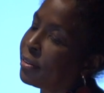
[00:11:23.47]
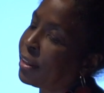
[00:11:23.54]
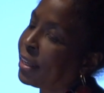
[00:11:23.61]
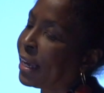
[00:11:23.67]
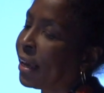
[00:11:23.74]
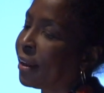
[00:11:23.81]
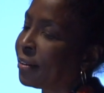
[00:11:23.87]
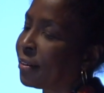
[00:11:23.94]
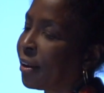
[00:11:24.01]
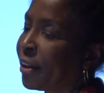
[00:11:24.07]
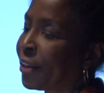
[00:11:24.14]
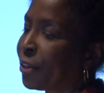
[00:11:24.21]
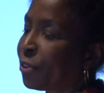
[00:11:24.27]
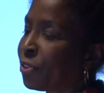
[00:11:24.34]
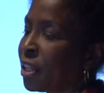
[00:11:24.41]
Again,
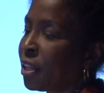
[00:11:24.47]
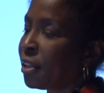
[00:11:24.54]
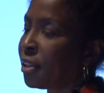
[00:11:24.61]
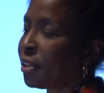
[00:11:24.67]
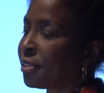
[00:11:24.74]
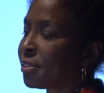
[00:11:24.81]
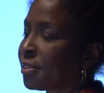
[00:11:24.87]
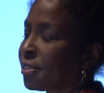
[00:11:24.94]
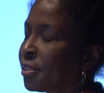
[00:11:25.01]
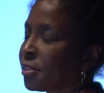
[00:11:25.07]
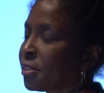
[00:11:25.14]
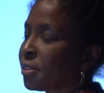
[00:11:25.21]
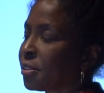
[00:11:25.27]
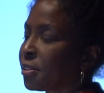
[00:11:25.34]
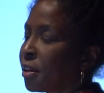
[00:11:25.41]
kind of, it's
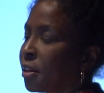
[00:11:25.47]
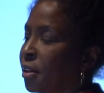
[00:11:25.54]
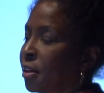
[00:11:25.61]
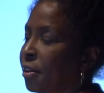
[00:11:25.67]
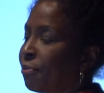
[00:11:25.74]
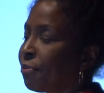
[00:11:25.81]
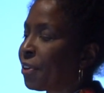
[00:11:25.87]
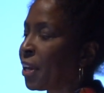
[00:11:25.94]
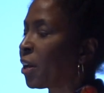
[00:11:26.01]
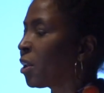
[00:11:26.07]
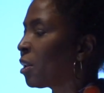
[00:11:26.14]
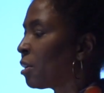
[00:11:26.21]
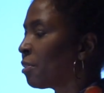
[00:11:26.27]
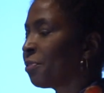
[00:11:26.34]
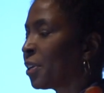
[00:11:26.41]
this
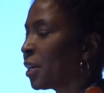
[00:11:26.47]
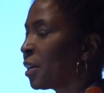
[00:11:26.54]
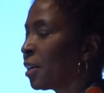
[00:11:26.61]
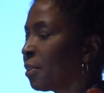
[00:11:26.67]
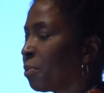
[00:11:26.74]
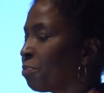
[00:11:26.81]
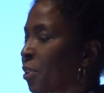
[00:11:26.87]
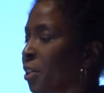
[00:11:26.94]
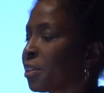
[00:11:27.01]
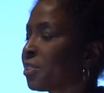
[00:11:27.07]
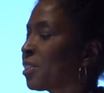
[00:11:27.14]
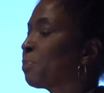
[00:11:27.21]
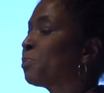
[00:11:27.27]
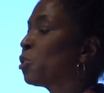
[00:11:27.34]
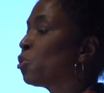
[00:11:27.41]
veil of
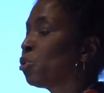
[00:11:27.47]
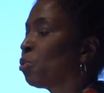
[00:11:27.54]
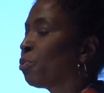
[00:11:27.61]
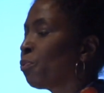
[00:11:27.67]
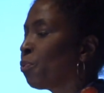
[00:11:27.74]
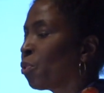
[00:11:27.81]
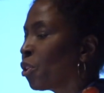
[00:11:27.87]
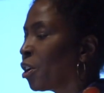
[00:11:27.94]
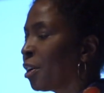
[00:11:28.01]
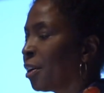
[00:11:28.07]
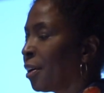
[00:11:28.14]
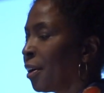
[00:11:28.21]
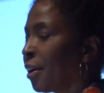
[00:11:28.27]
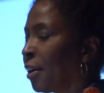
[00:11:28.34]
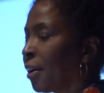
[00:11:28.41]
substitute for
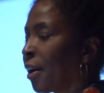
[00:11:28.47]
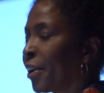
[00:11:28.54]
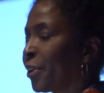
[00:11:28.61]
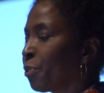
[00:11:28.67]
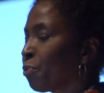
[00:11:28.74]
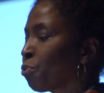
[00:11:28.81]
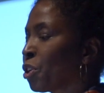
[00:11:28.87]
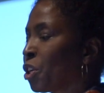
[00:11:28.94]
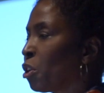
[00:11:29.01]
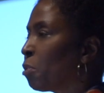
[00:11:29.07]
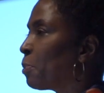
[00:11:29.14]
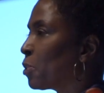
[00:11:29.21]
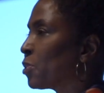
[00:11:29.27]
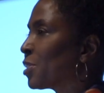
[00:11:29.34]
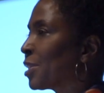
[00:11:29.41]
a kind of real
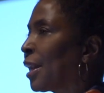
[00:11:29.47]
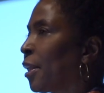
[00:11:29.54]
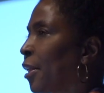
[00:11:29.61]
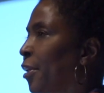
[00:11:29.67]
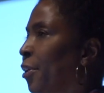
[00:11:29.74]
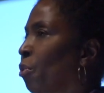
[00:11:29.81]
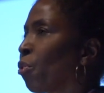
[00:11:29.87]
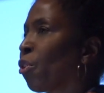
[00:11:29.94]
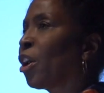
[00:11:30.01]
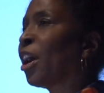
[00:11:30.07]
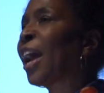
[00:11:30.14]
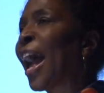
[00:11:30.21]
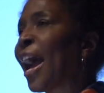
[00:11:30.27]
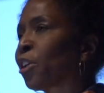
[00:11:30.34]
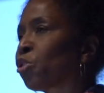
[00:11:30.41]
personality or
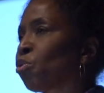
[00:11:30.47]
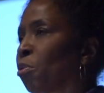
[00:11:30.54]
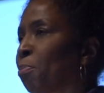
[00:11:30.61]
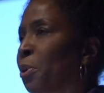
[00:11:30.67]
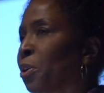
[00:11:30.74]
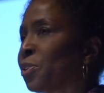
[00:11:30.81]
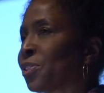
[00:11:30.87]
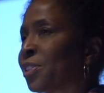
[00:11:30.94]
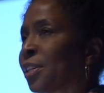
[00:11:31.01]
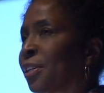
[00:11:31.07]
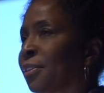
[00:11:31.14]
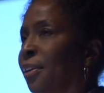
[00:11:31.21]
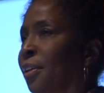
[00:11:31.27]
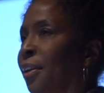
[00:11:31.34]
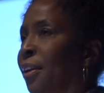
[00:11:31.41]
an actual
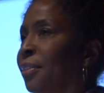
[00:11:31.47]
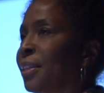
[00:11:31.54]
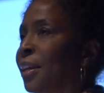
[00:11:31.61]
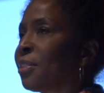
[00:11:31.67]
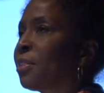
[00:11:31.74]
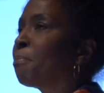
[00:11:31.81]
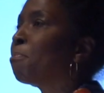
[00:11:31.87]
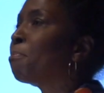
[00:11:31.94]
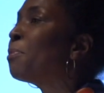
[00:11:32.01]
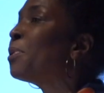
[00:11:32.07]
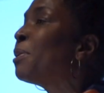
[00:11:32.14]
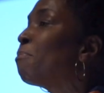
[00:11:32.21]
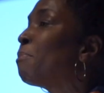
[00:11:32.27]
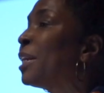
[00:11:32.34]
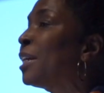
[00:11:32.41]
person. And that
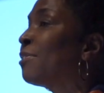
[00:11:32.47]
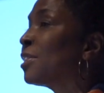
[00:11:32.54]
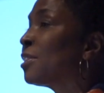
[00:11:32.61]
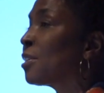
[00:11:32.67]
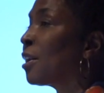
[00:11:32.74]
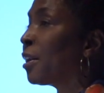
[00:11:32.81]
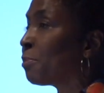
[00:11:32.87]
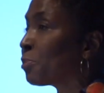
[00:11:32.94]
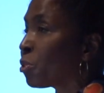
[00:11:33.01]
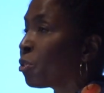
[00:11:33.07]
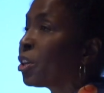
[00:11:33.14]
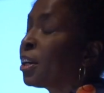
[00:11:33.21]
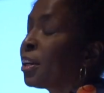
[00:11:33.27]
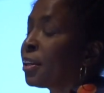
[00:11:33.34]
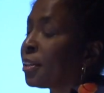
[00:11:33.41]
many of the times,
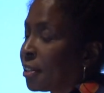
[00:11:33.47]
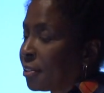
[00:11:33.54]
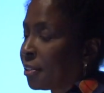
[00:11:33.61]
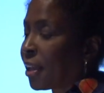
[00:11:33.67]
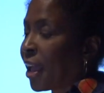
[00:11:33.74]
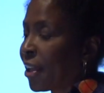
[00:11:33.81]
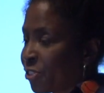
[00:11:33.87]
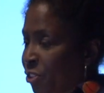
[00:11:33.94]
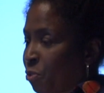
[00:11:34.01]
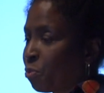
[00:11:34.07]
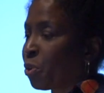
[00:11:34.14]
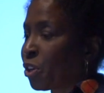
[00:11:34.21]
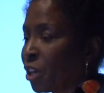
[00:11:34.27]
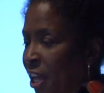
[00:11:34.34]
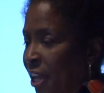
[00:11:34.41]
or as the
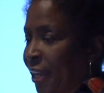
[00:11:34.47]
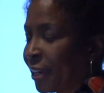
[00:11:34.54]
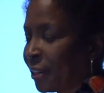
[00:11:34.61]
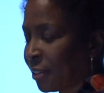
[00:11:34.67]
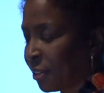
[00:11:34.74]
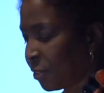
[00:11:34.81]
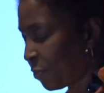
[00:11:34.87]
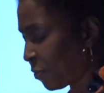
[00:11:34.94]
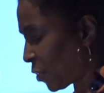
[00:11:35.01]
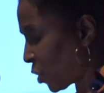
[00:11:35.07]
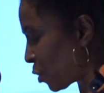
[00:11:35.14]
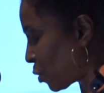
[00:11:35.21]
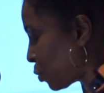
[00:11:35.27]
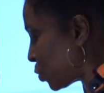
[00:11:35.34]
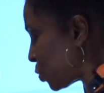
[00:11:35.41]
work kind of
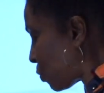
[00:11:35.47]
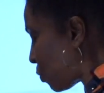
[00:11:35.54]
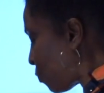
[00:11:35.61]
goes